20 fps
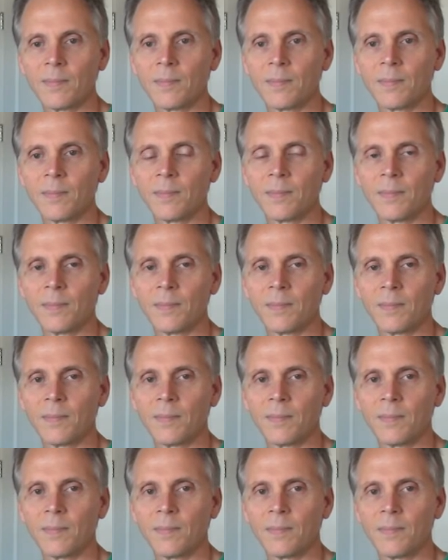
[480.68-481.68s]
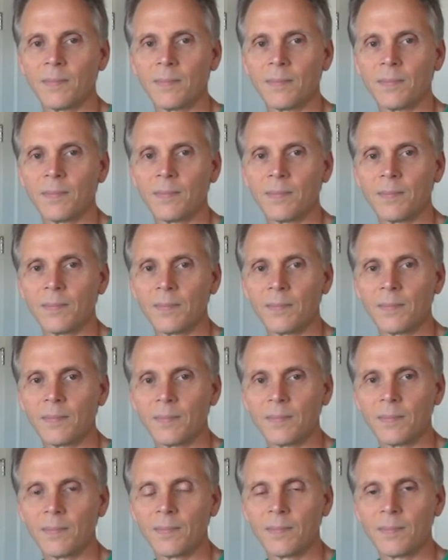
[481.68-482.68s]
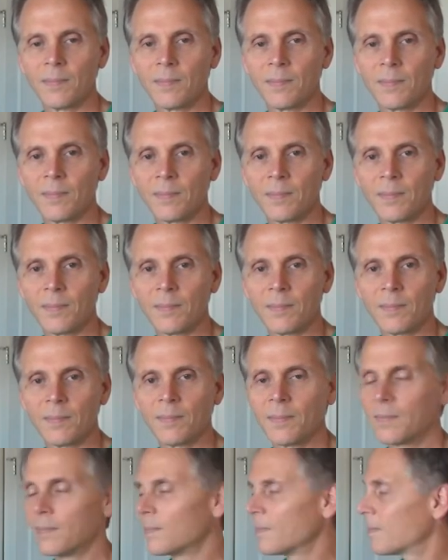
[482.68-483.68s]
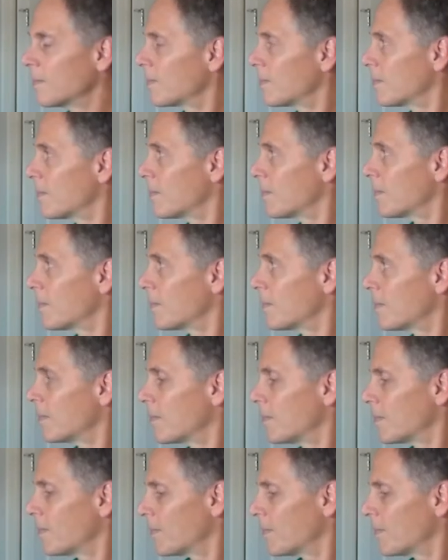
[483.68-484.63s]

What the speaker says: This person isn't speaking.